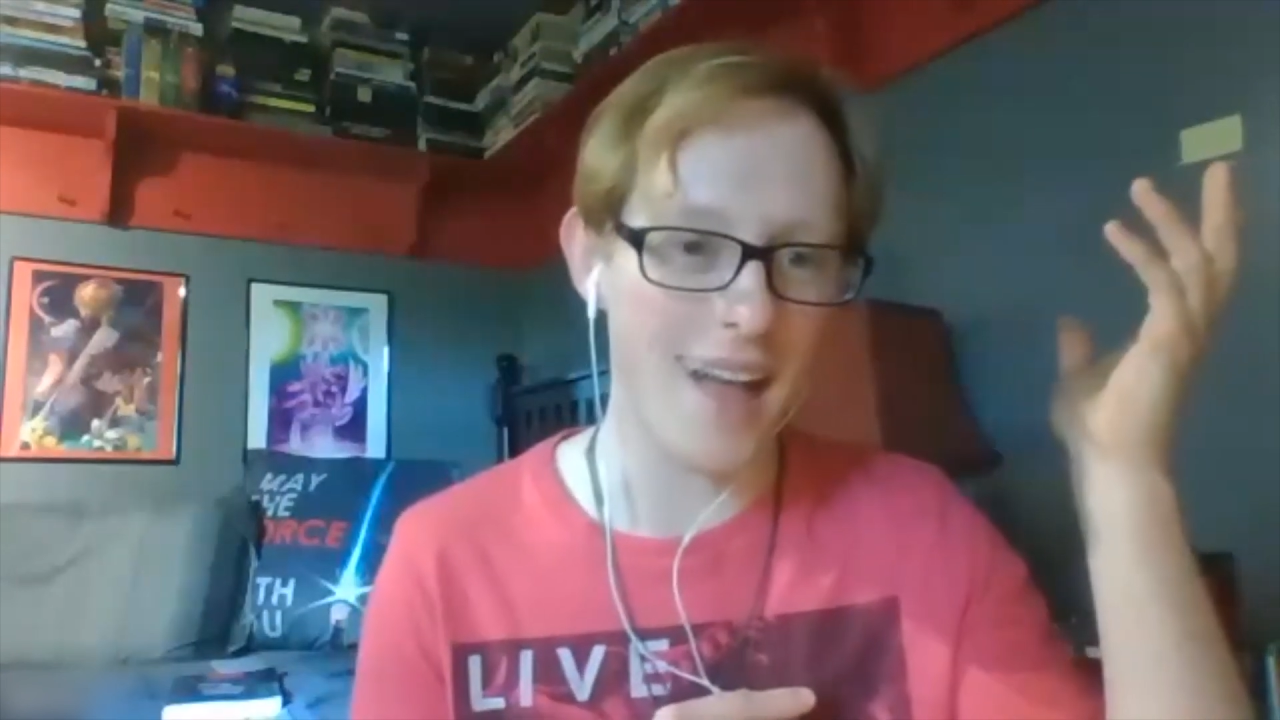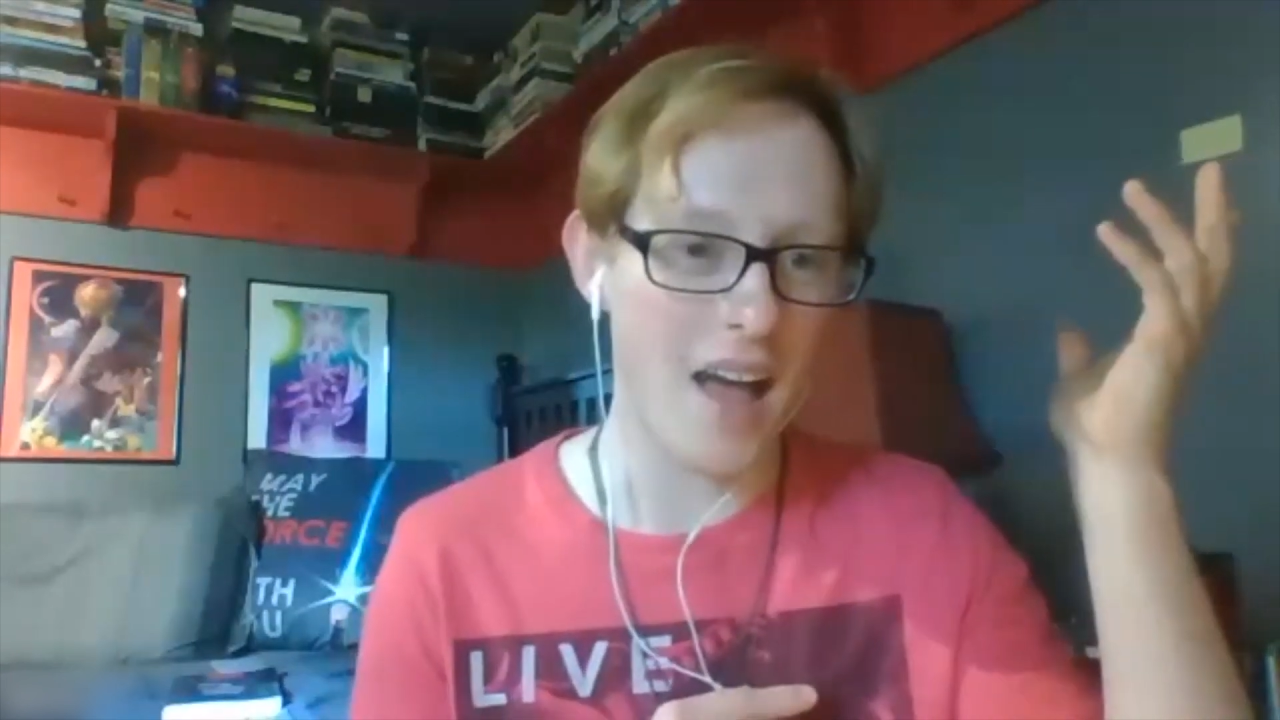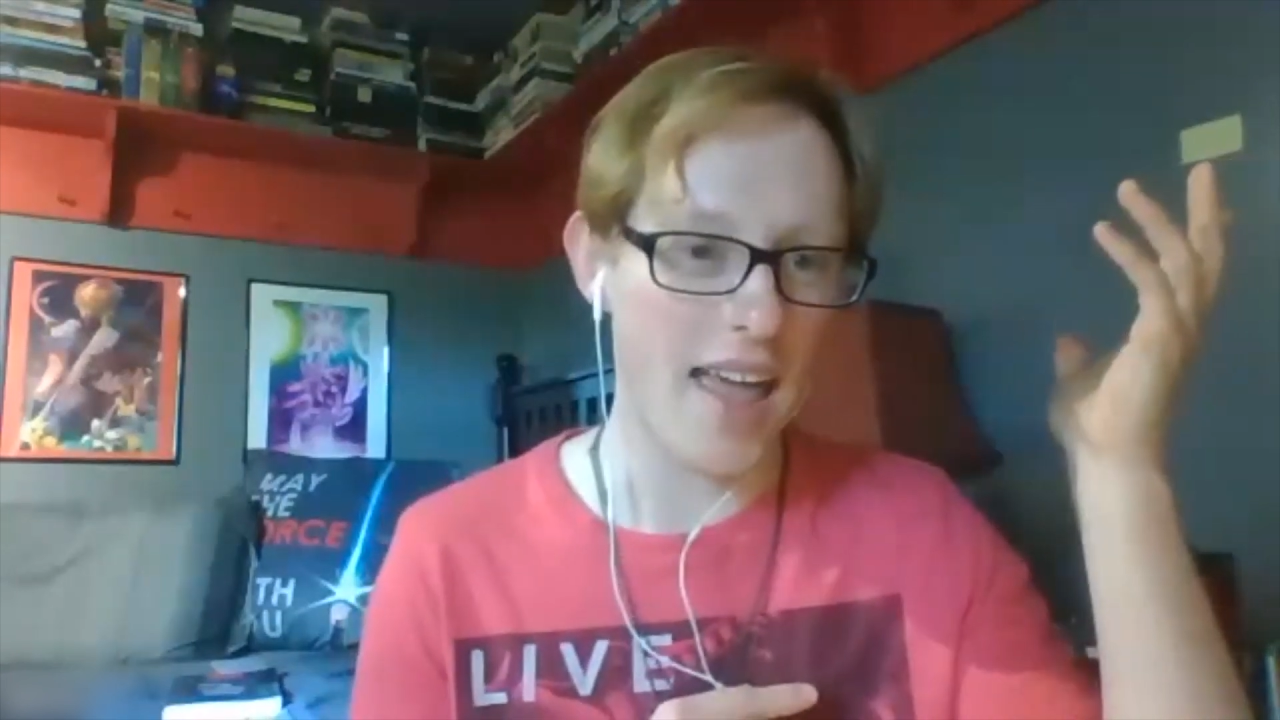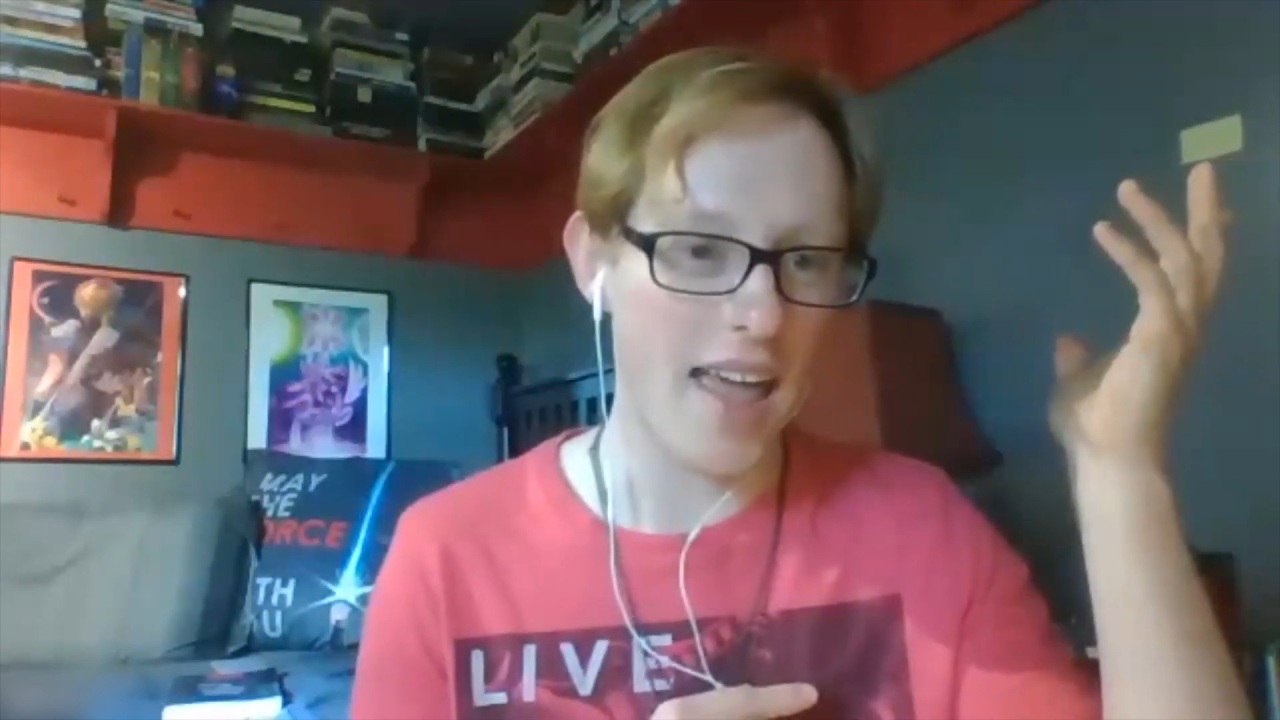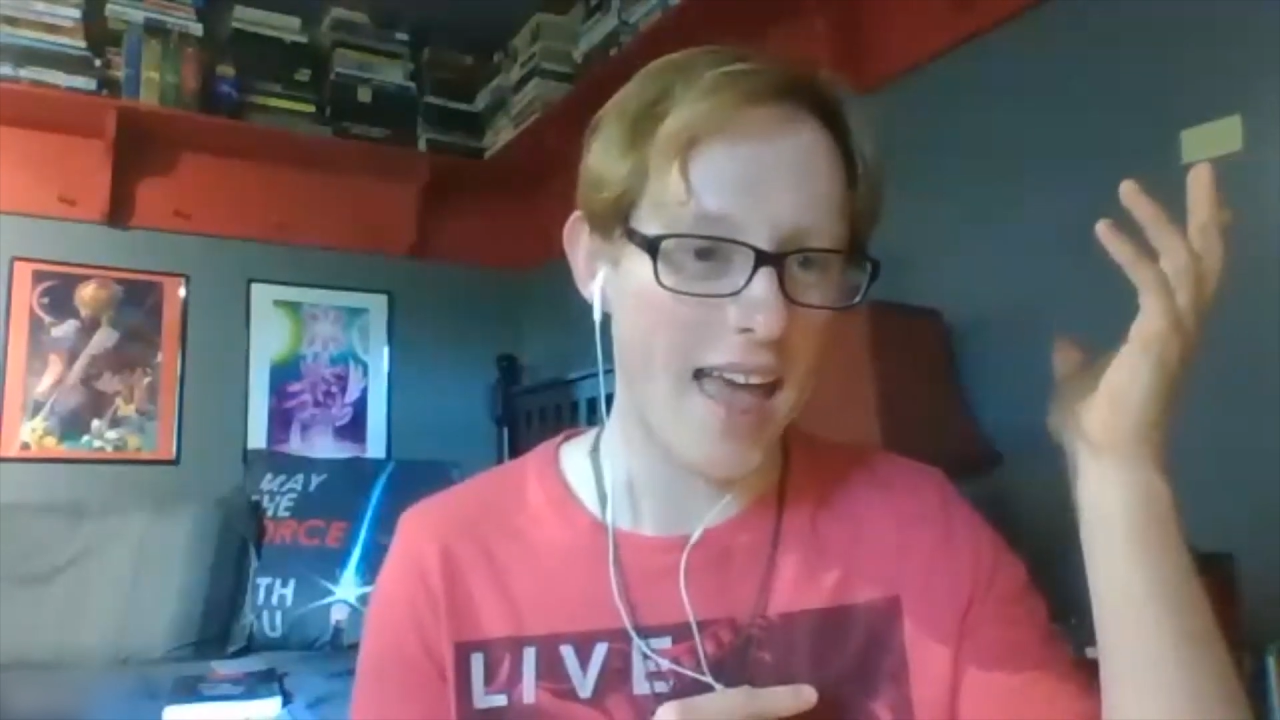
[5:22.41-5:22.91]
I
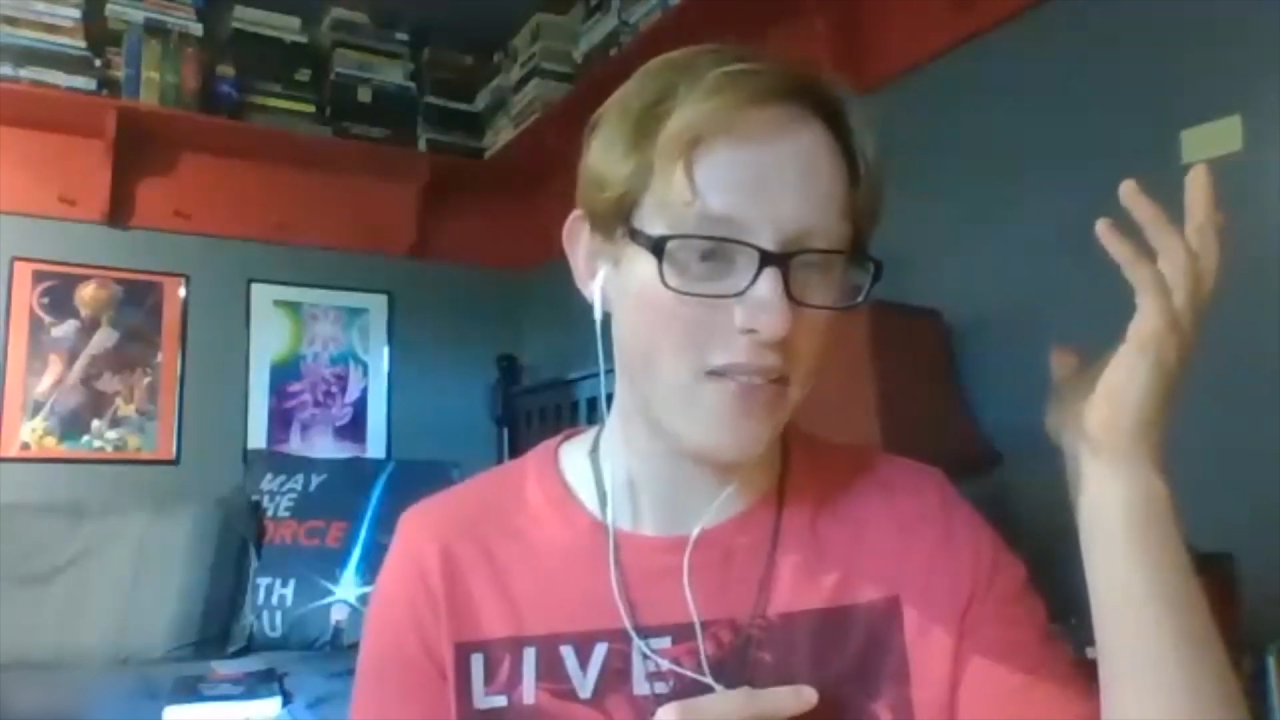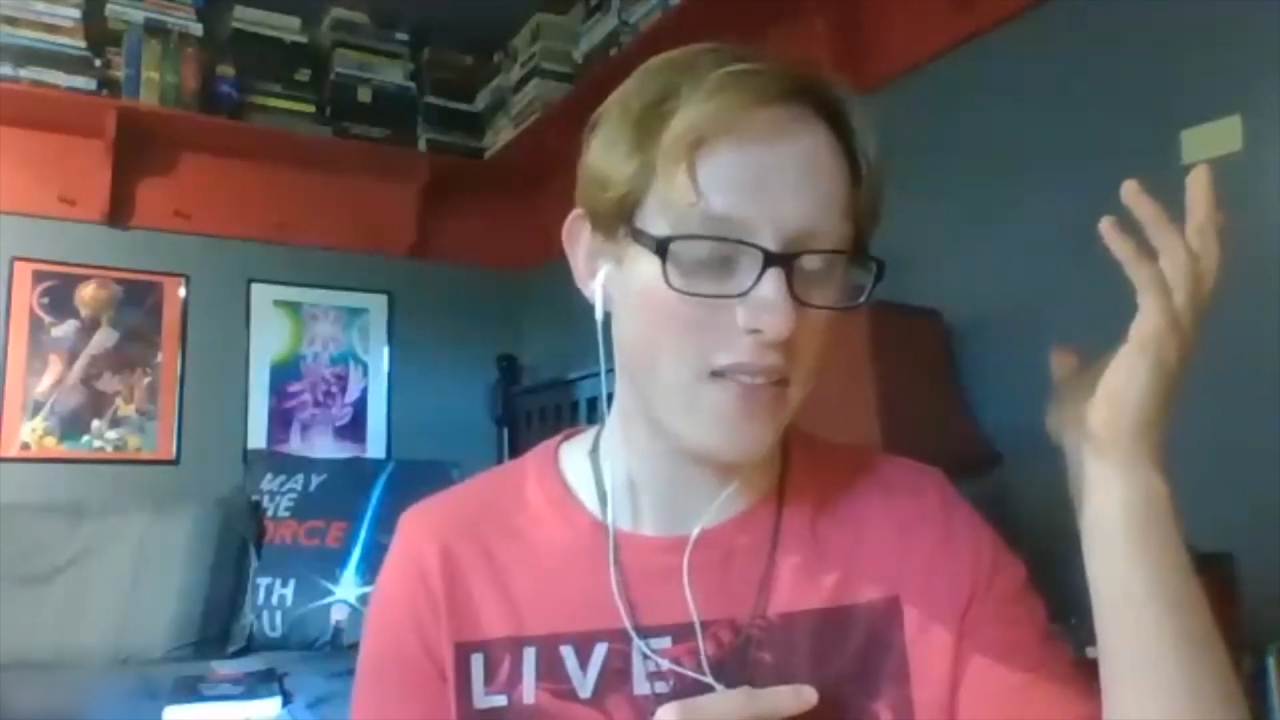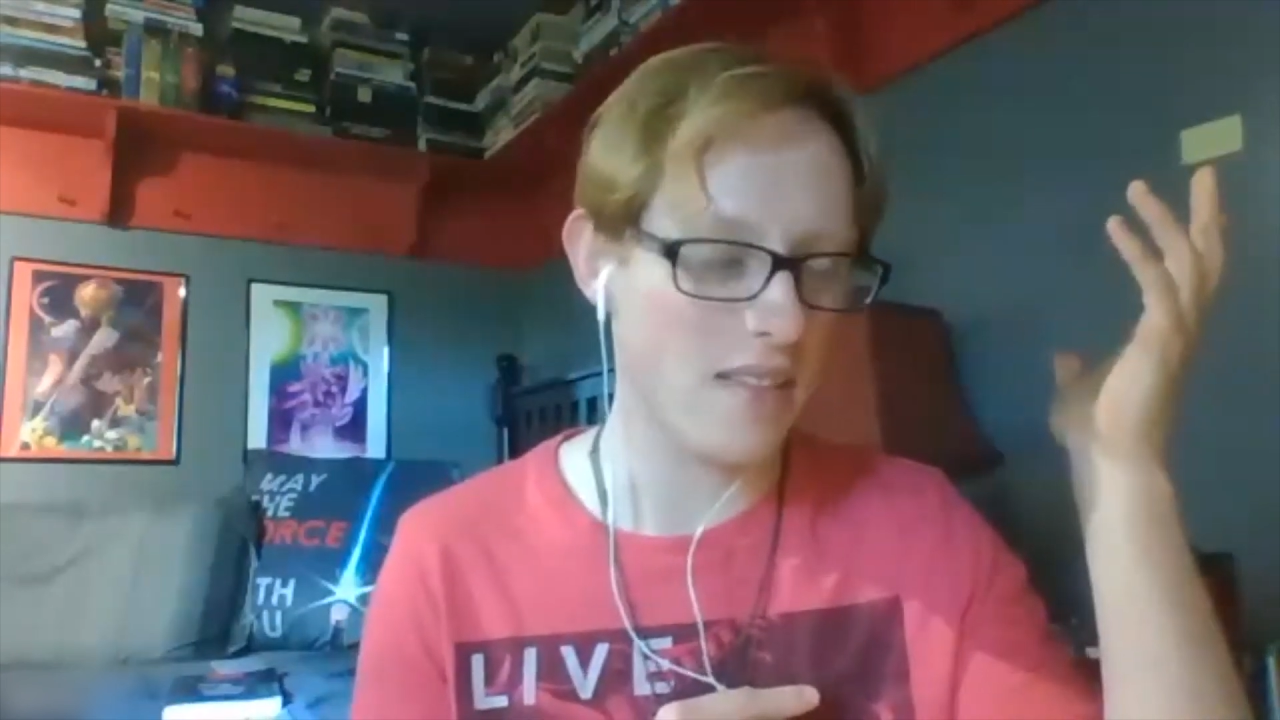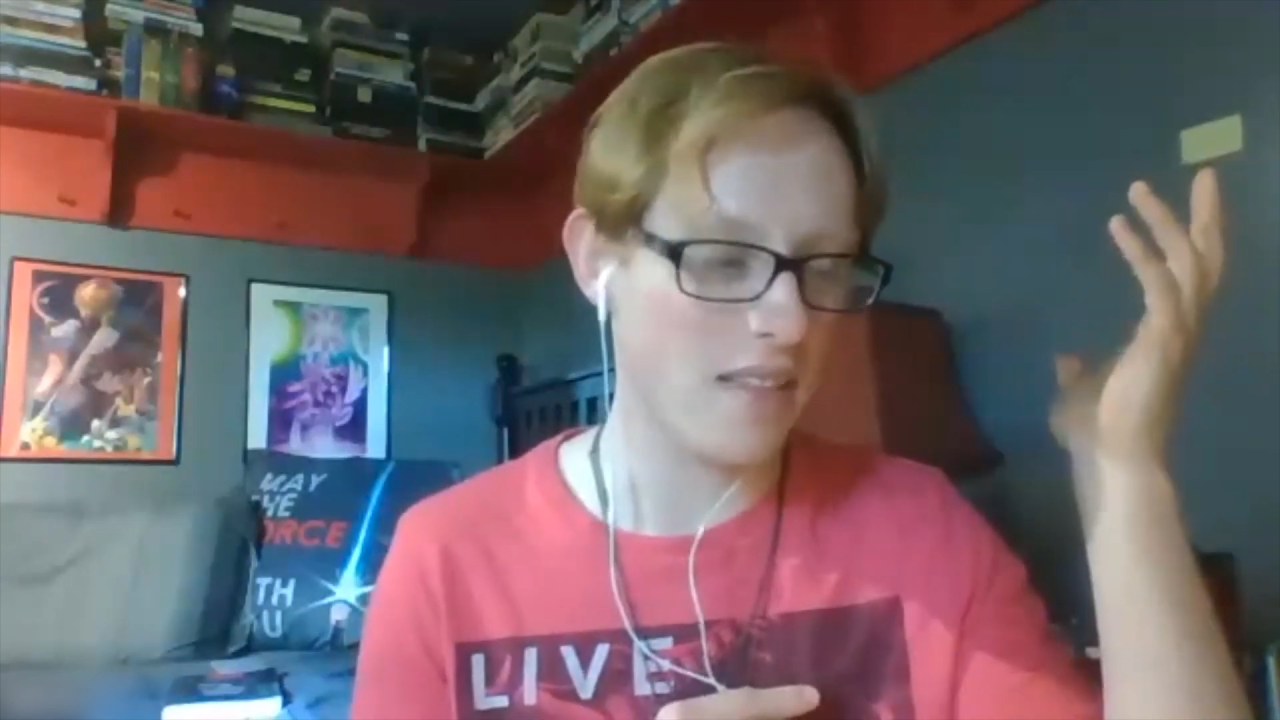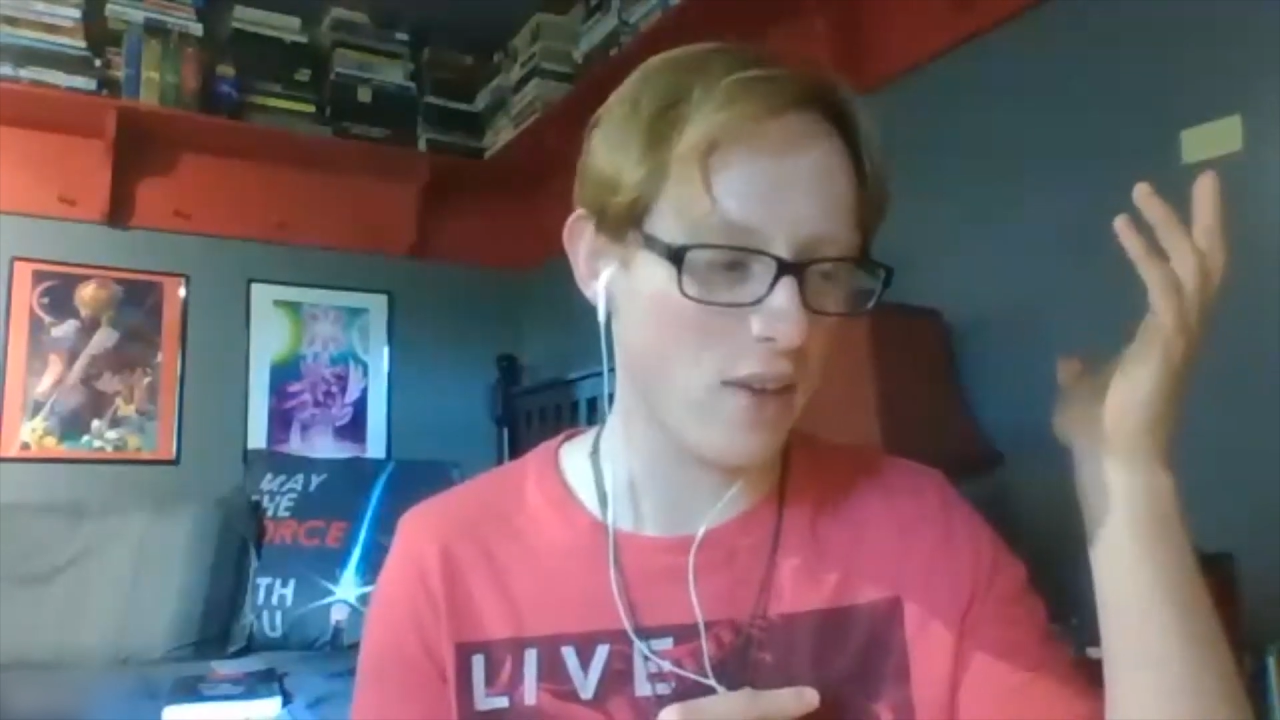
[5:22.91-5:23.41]
had this like